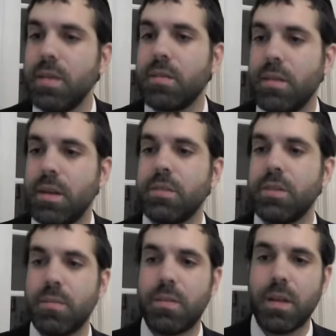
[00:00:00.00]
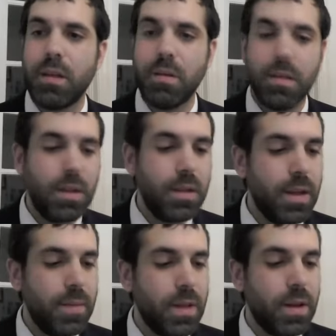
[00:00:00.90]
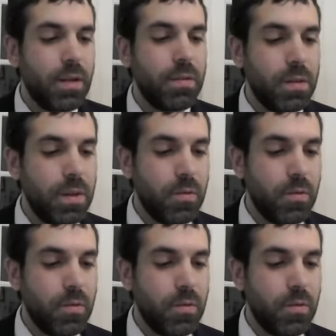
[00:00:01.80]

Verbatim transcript: So then Hashem's telling, telling him that I'll,